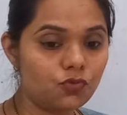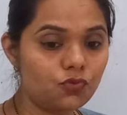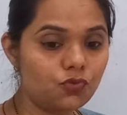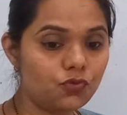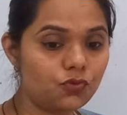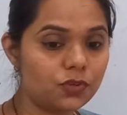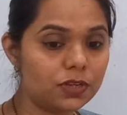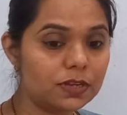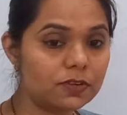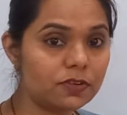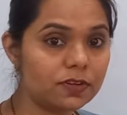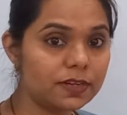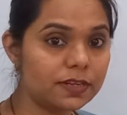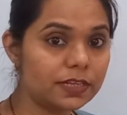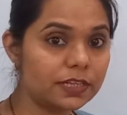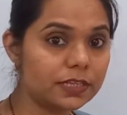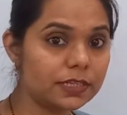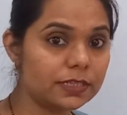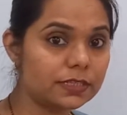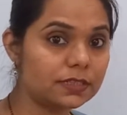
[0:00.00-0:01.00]

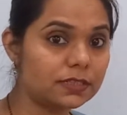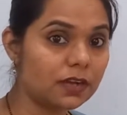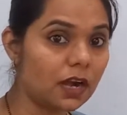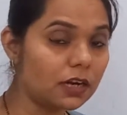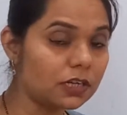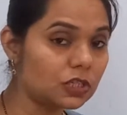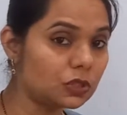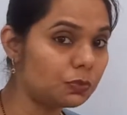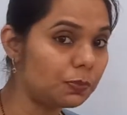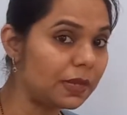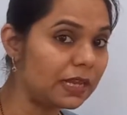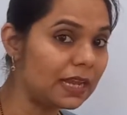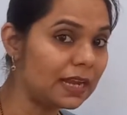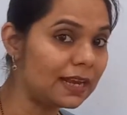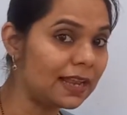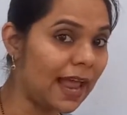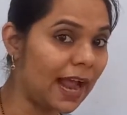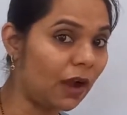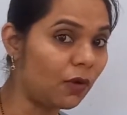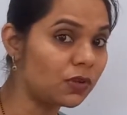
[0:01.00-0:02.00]
children start speaking
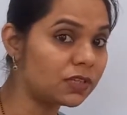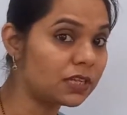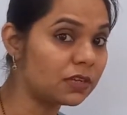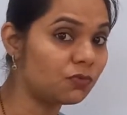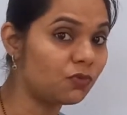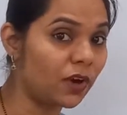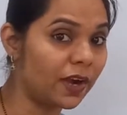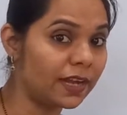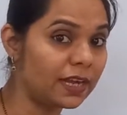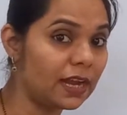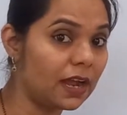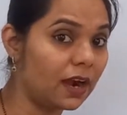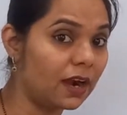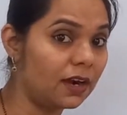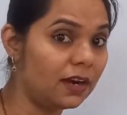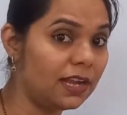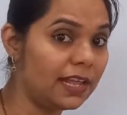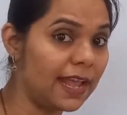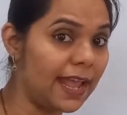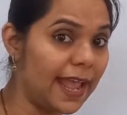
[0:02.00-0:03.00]
language in very
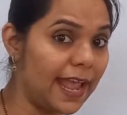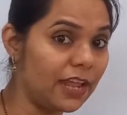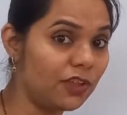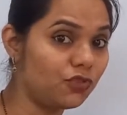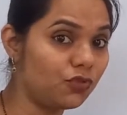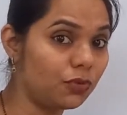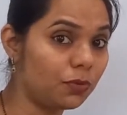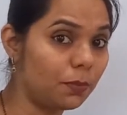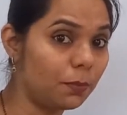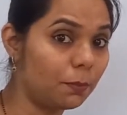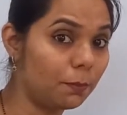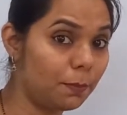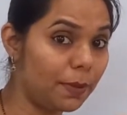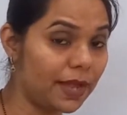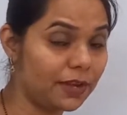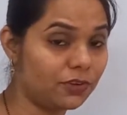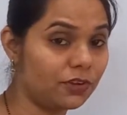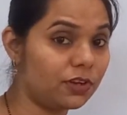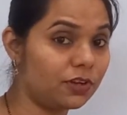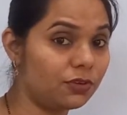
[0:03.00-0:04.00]
early age,
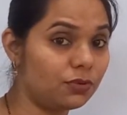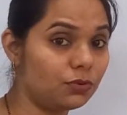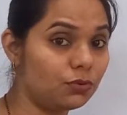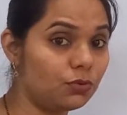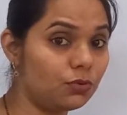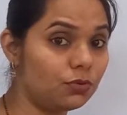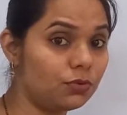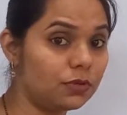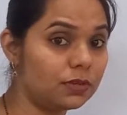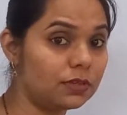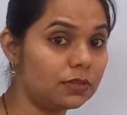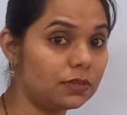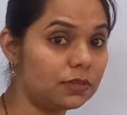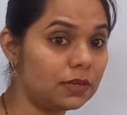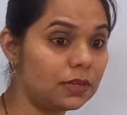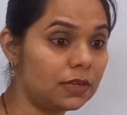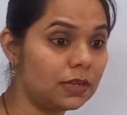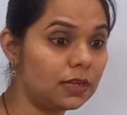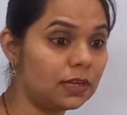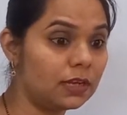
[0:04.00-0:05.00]
better to
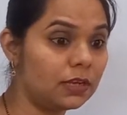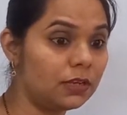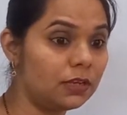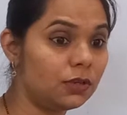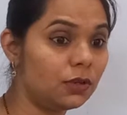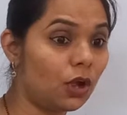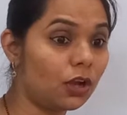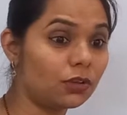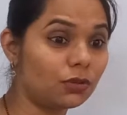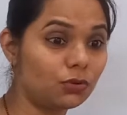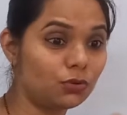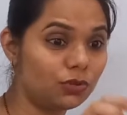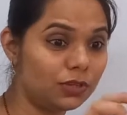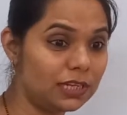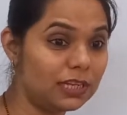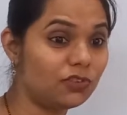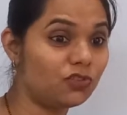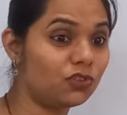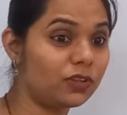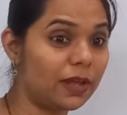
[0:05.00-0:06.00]
not to
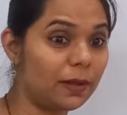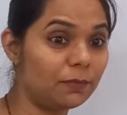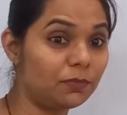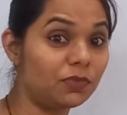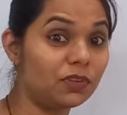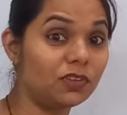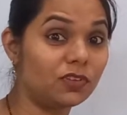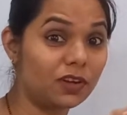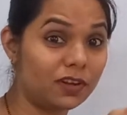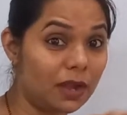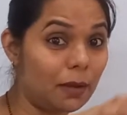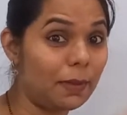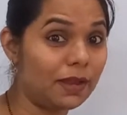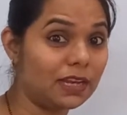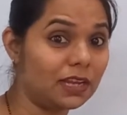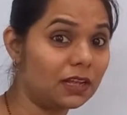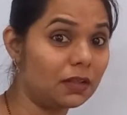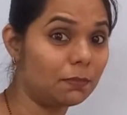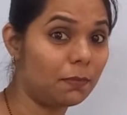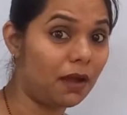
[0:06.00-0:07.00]
teach them the
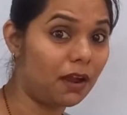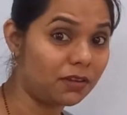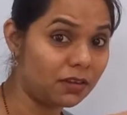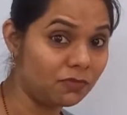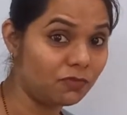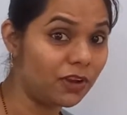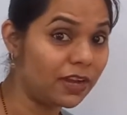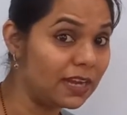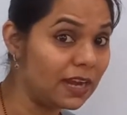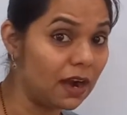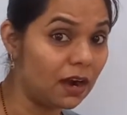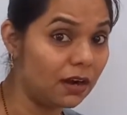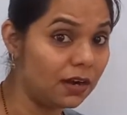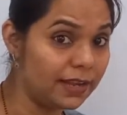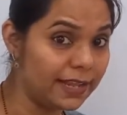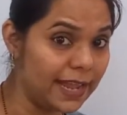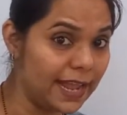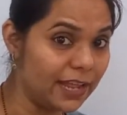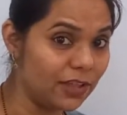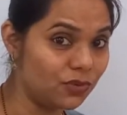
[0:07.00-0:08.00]
grammatical part in very
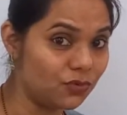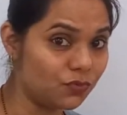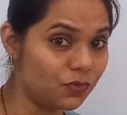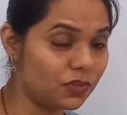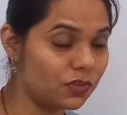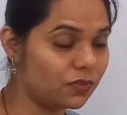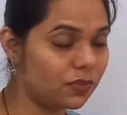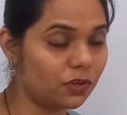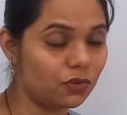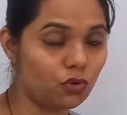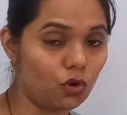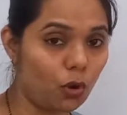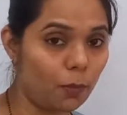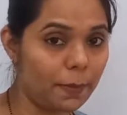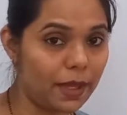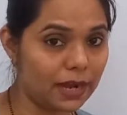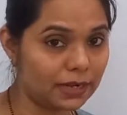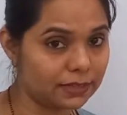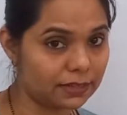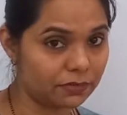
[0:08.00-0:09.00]
early age, which is a
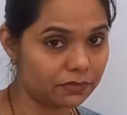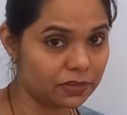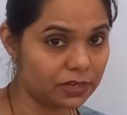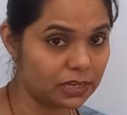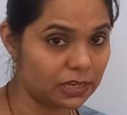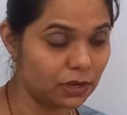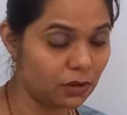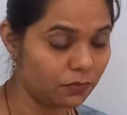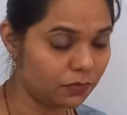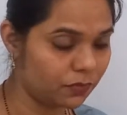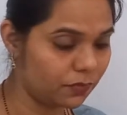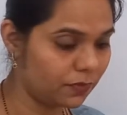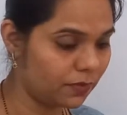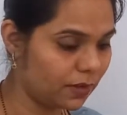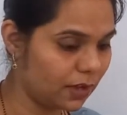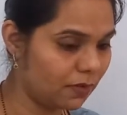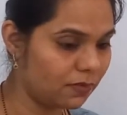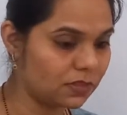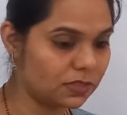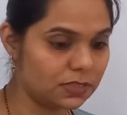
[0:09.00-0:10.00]
drawback definitely of
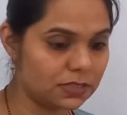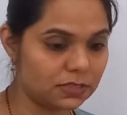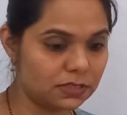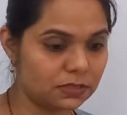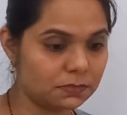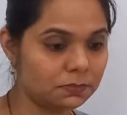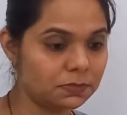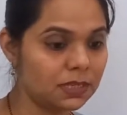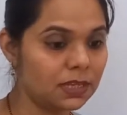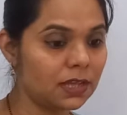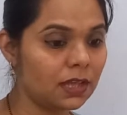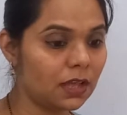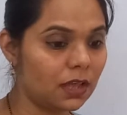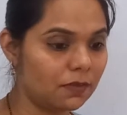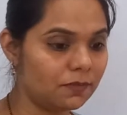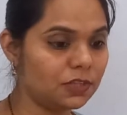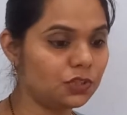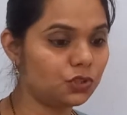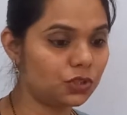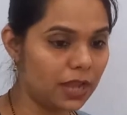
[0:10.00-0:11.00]
our system.
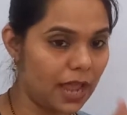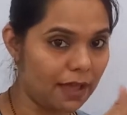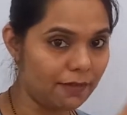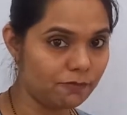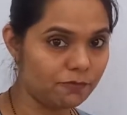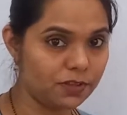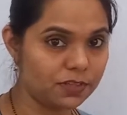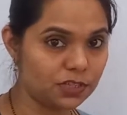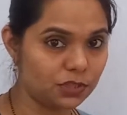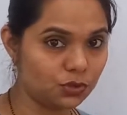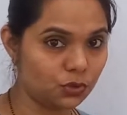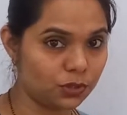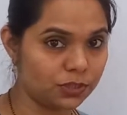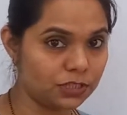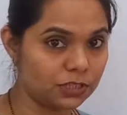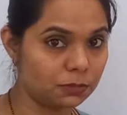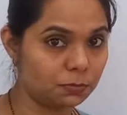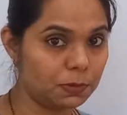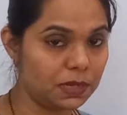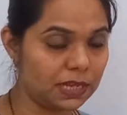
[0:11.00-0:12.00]
We should emphasis on
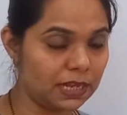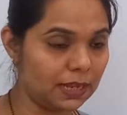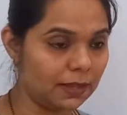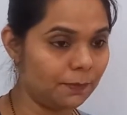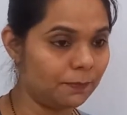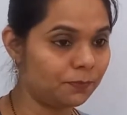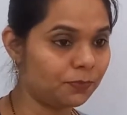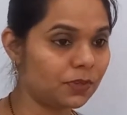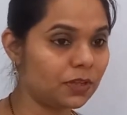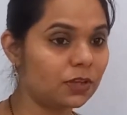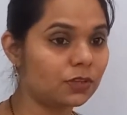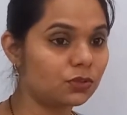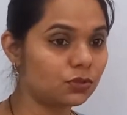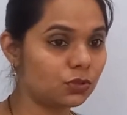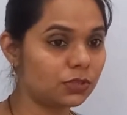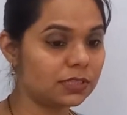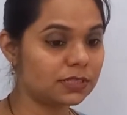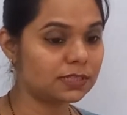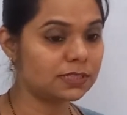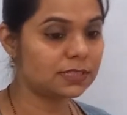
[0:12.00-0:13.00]
speaking. So
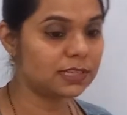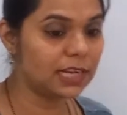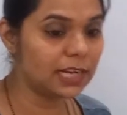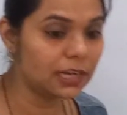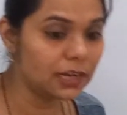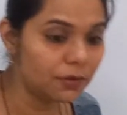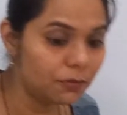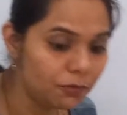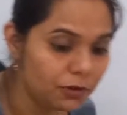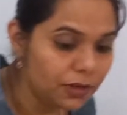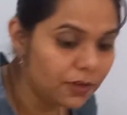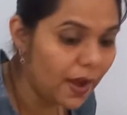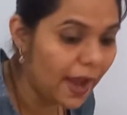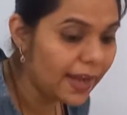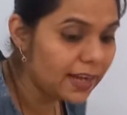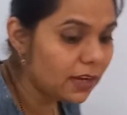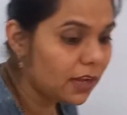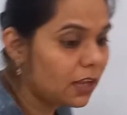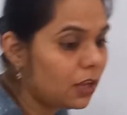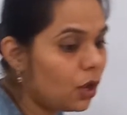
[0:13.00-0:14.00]
instead we
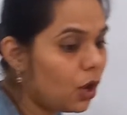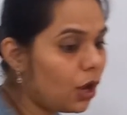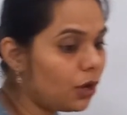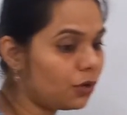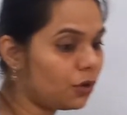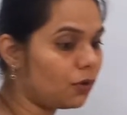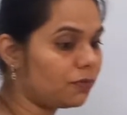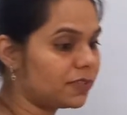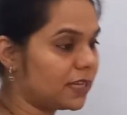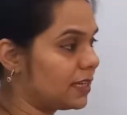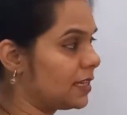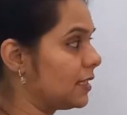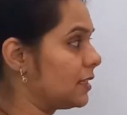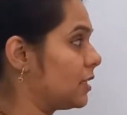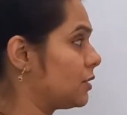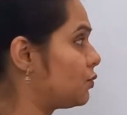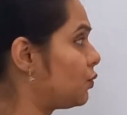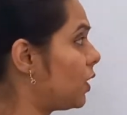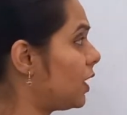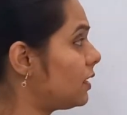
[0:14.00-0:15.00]
write a lot of
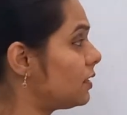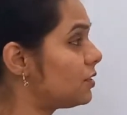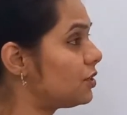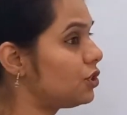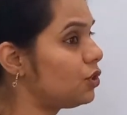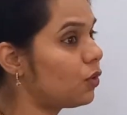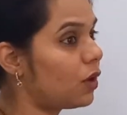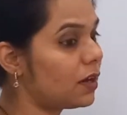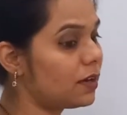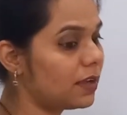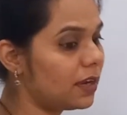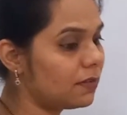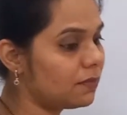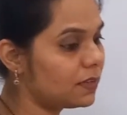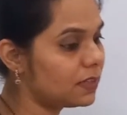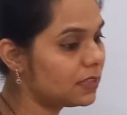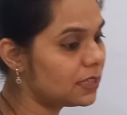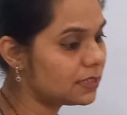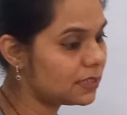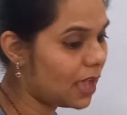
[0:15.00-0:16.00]
sentences. Once you are done
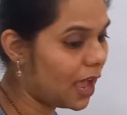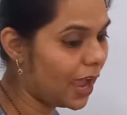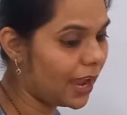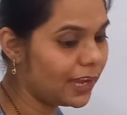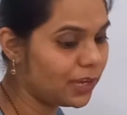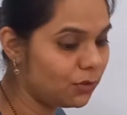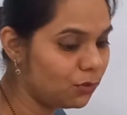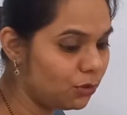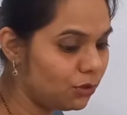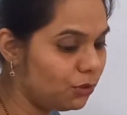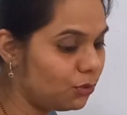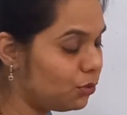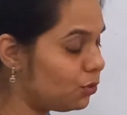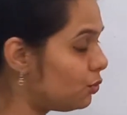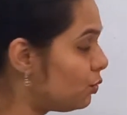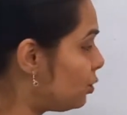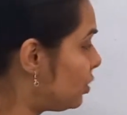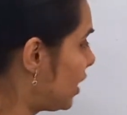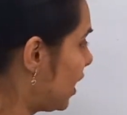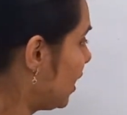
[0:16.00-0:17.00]
with this I do, you
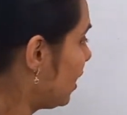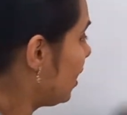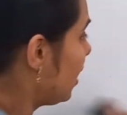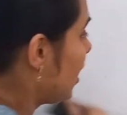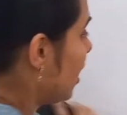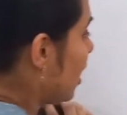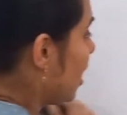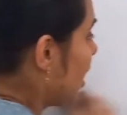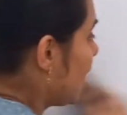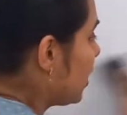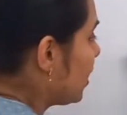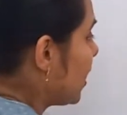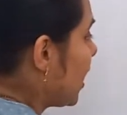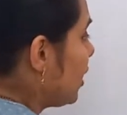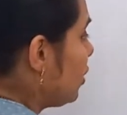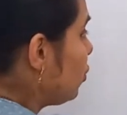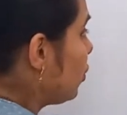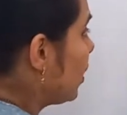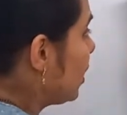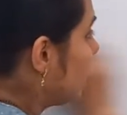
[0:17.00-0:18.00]
do thing, then
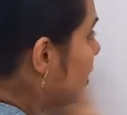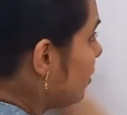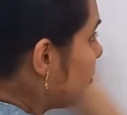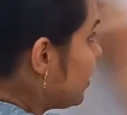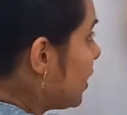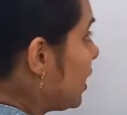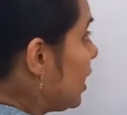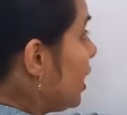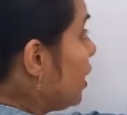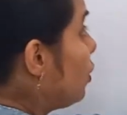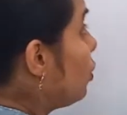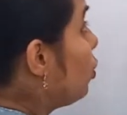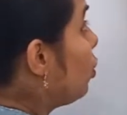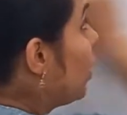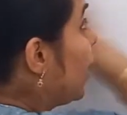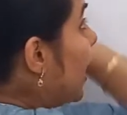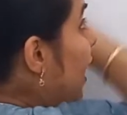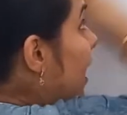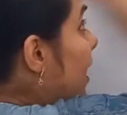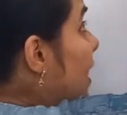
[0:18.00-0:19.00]
you can definitely go
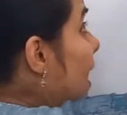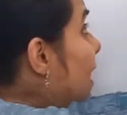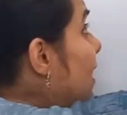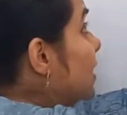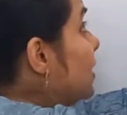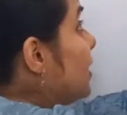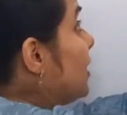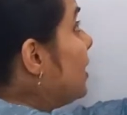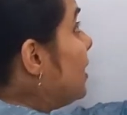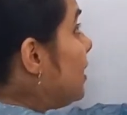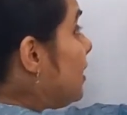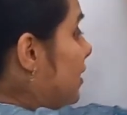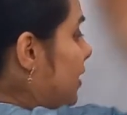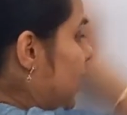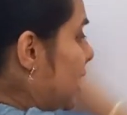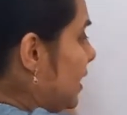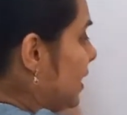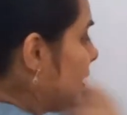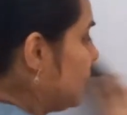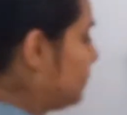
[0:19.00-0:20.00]
ahead and
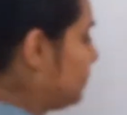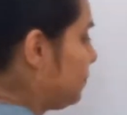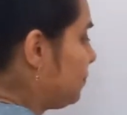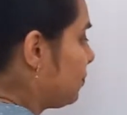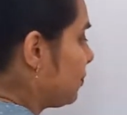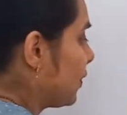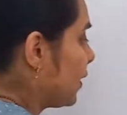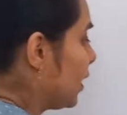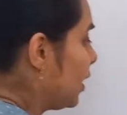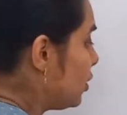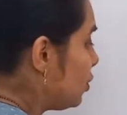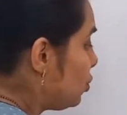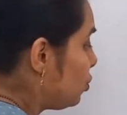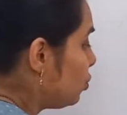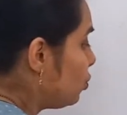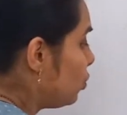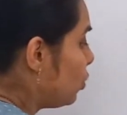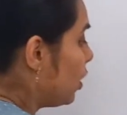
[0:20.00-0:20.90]
tell them to